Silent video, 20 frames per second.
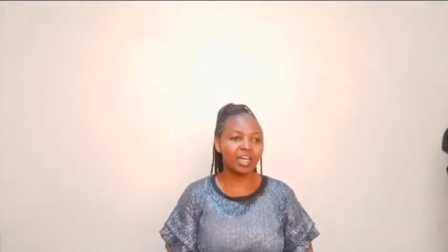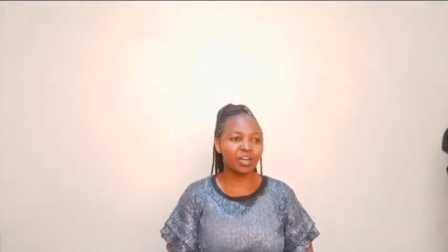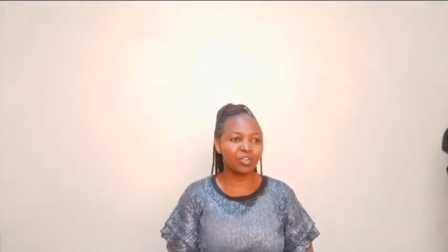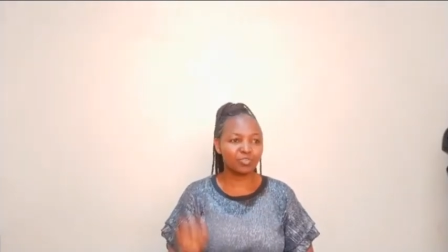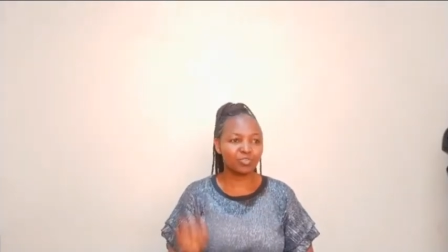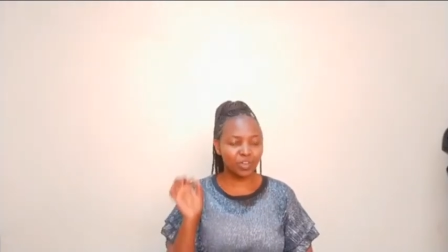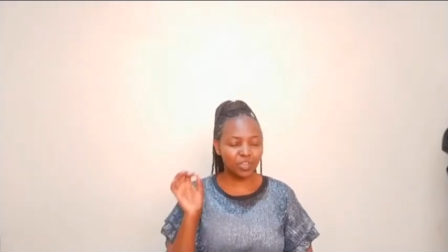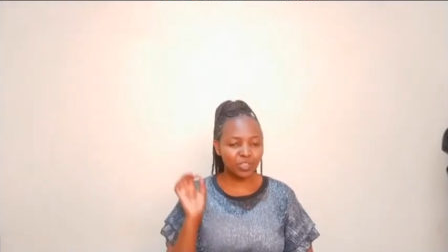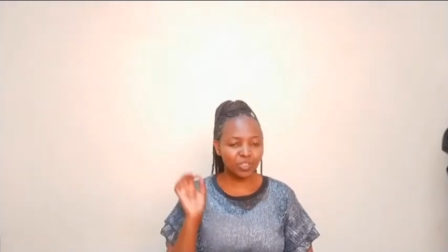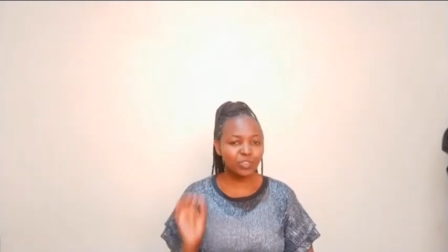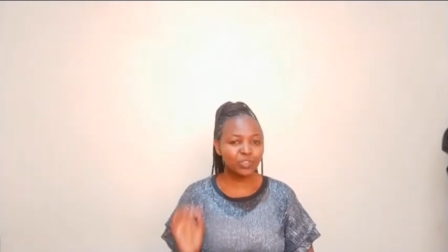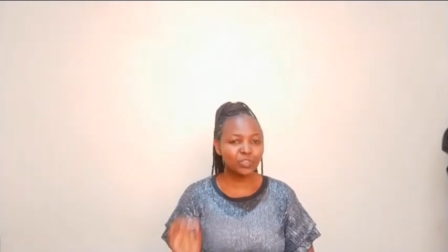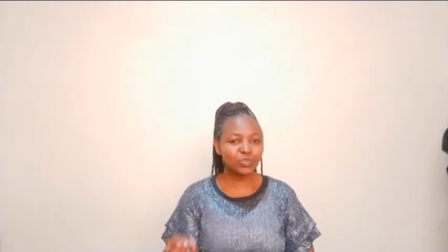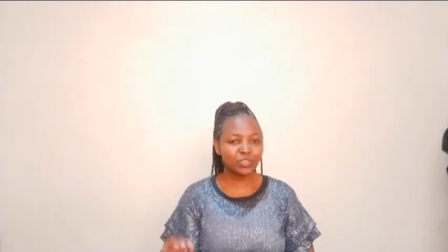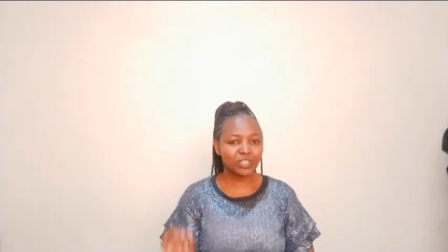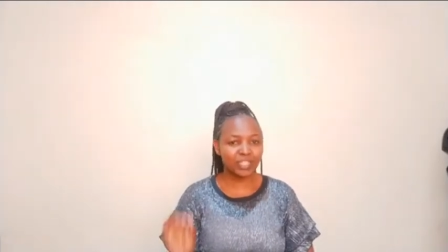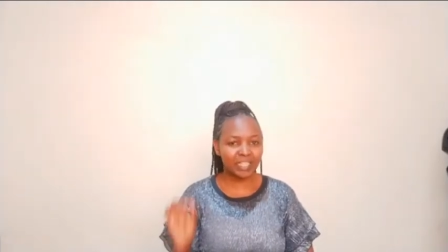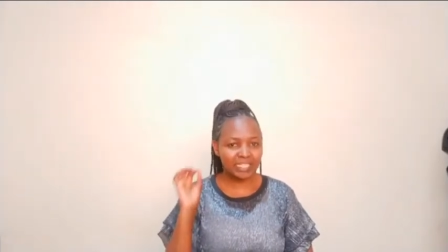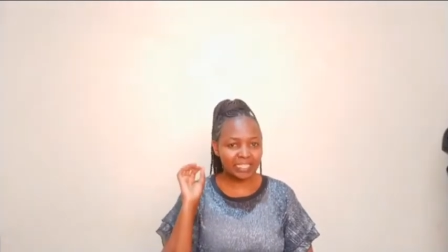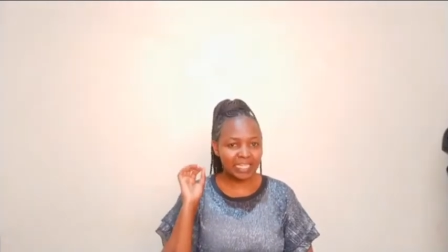for you to
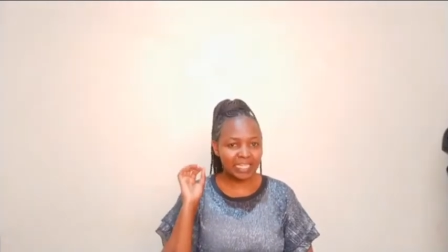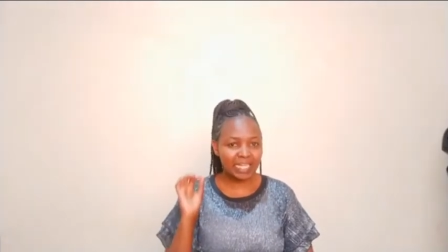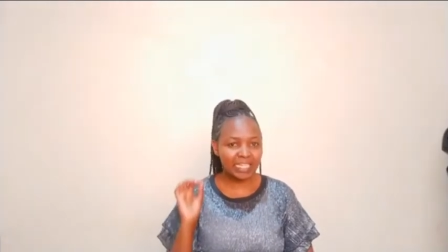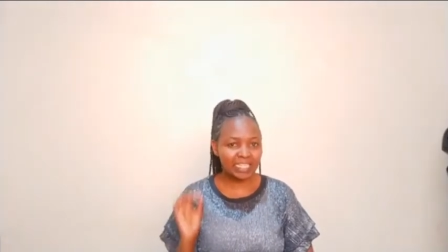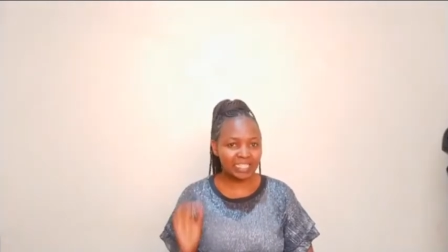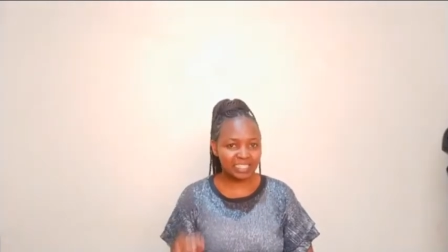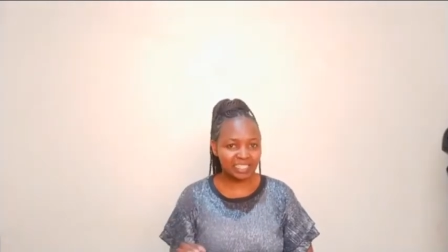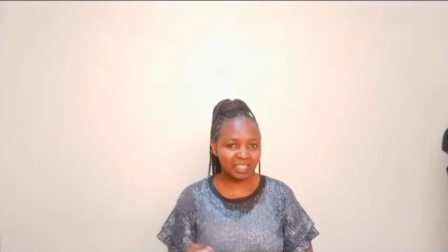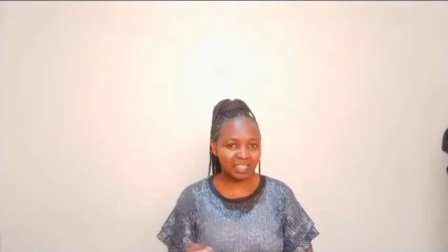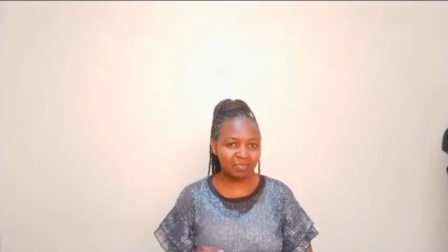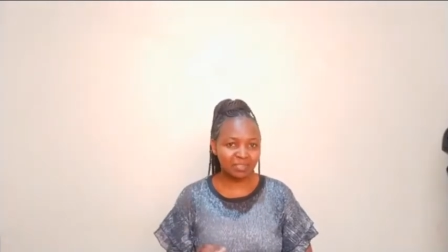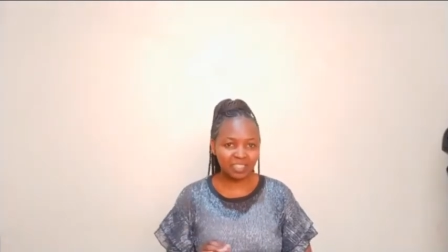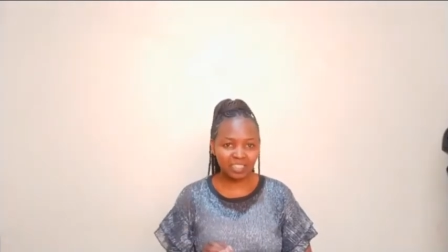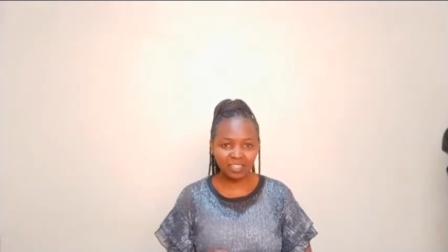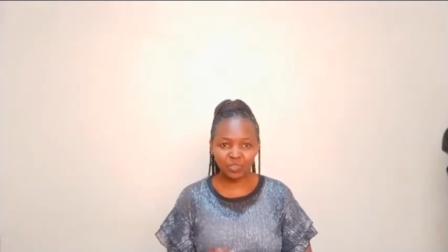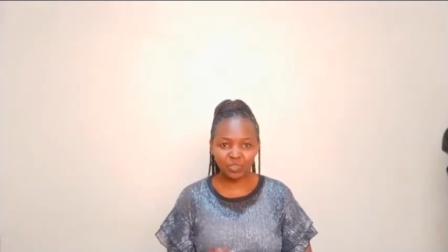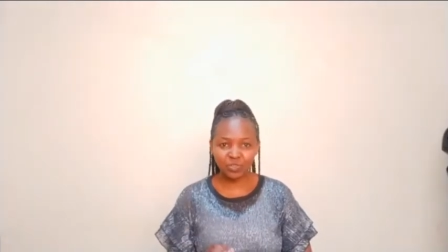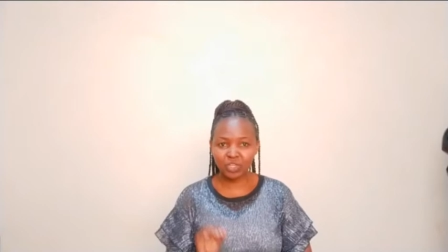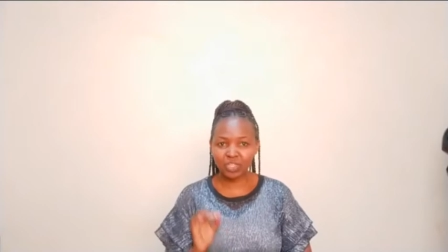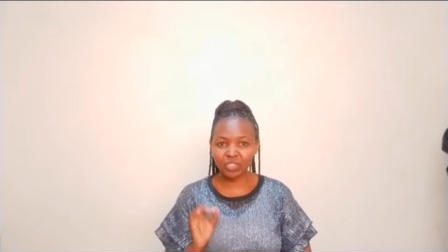get accepted
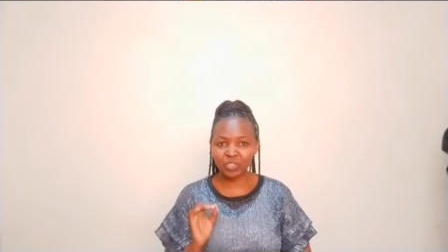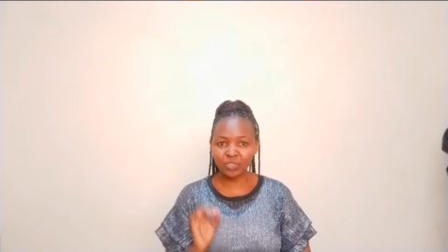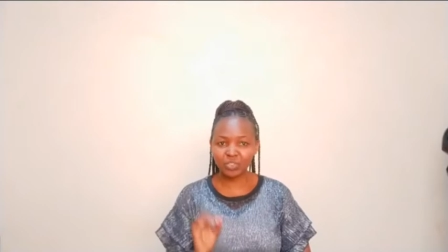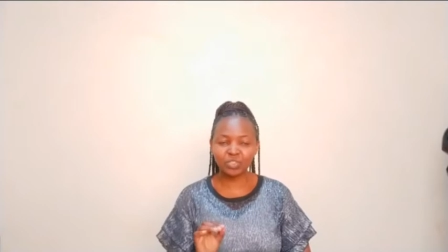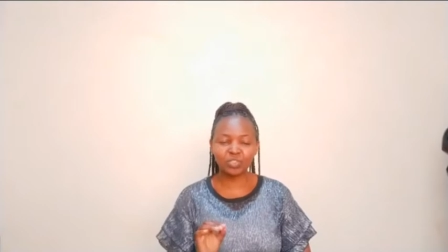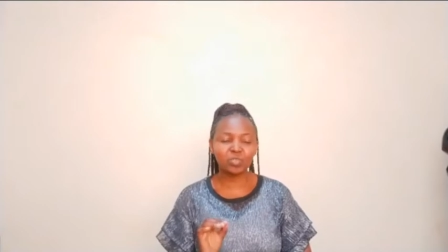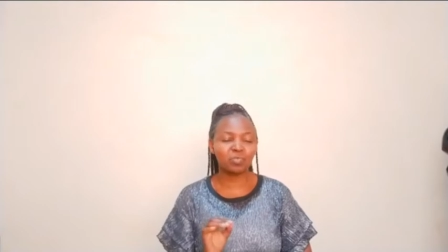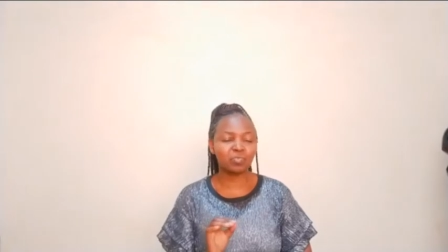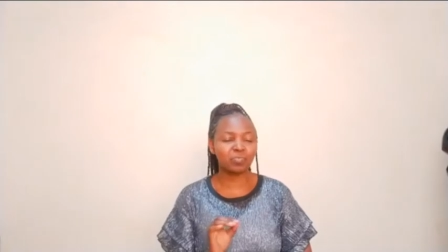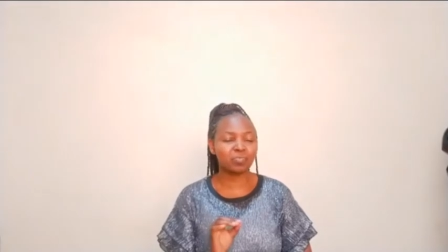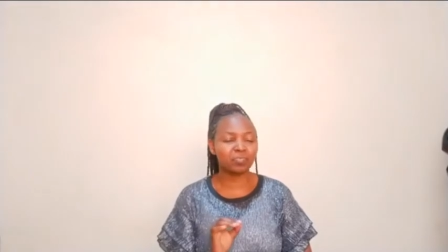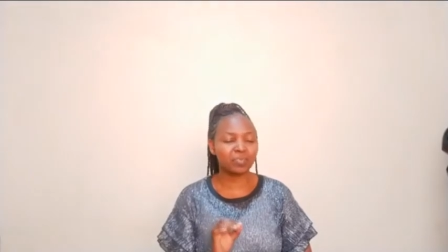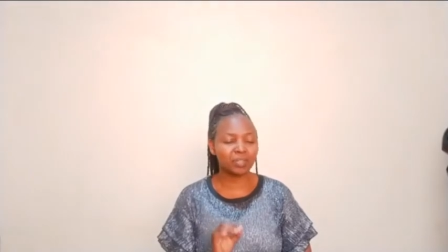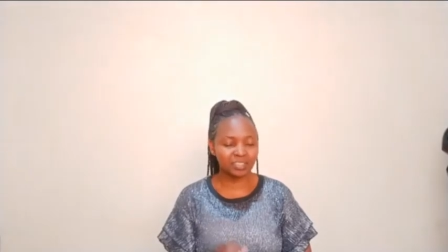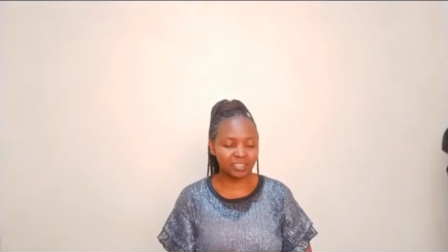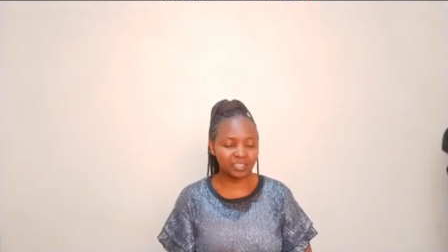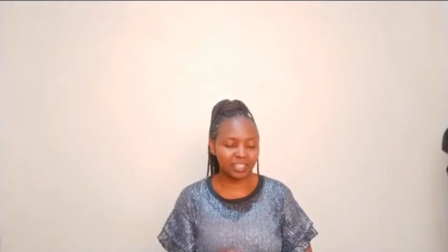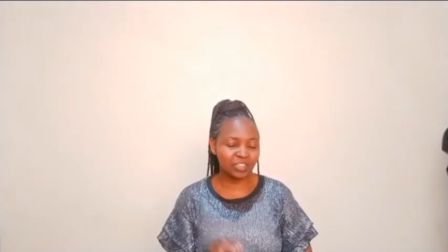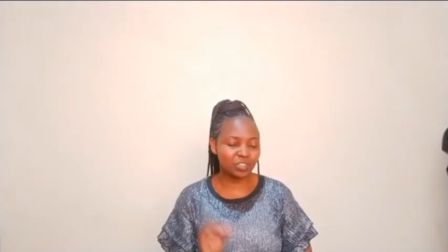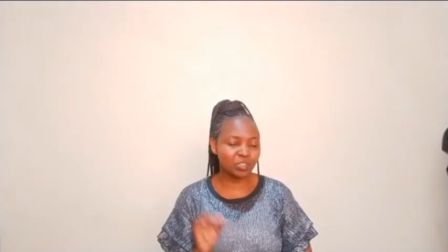to the YouTube
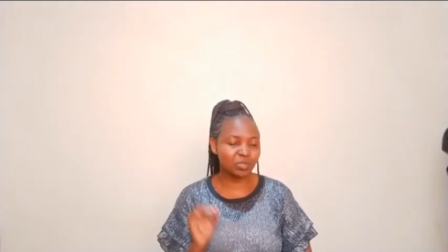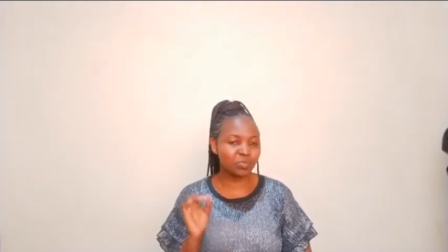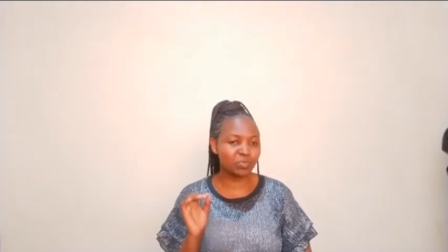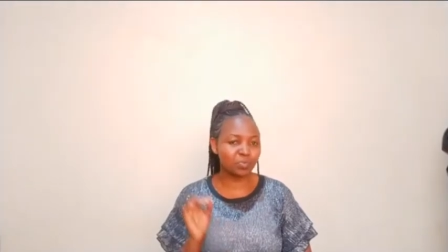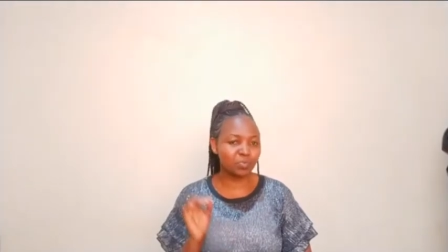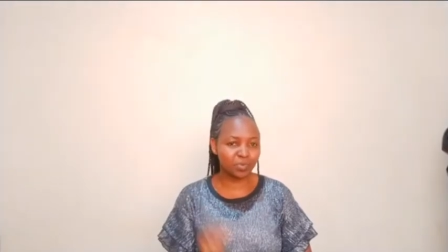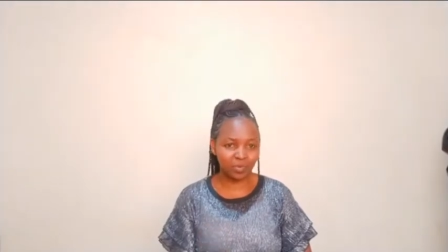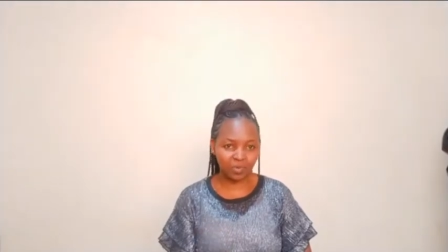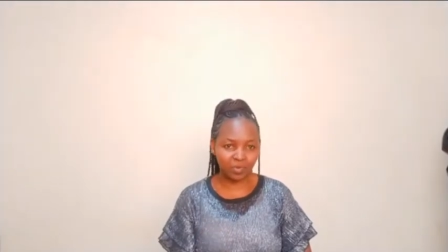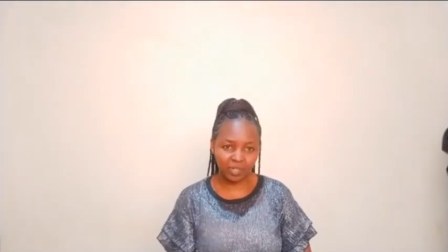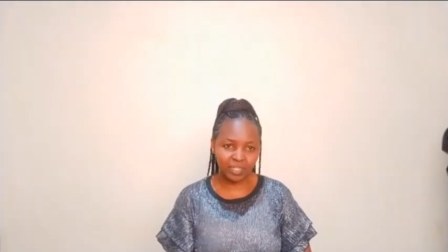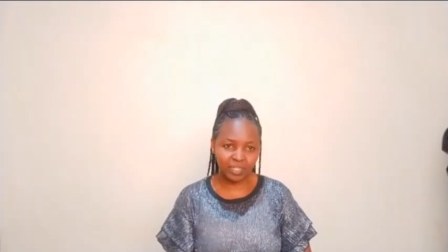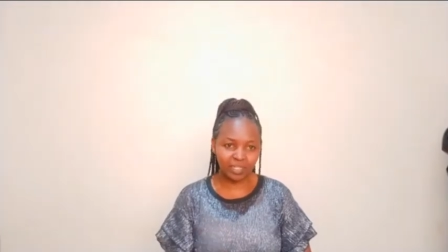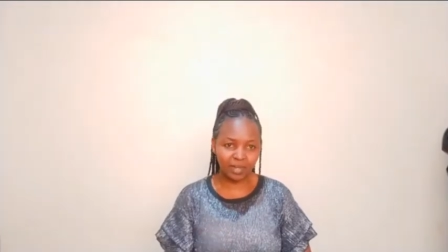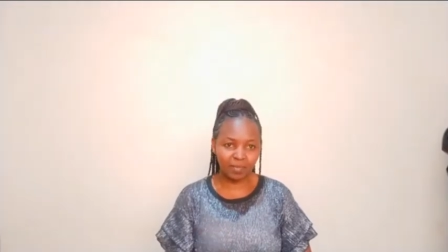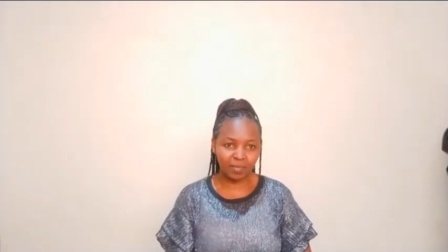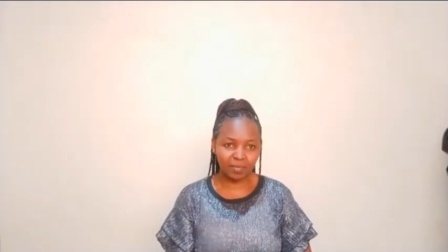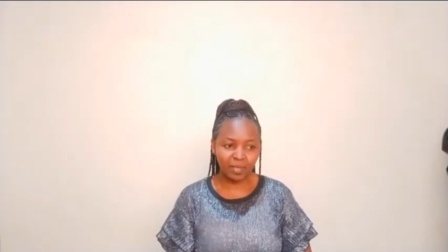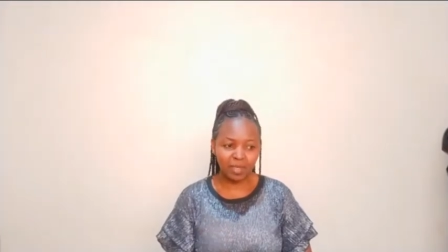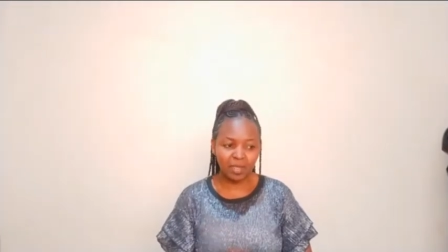partnership
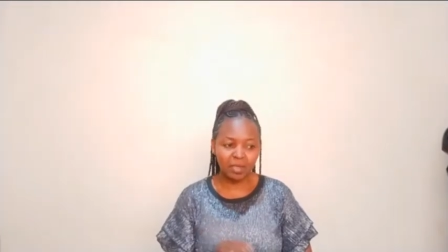program,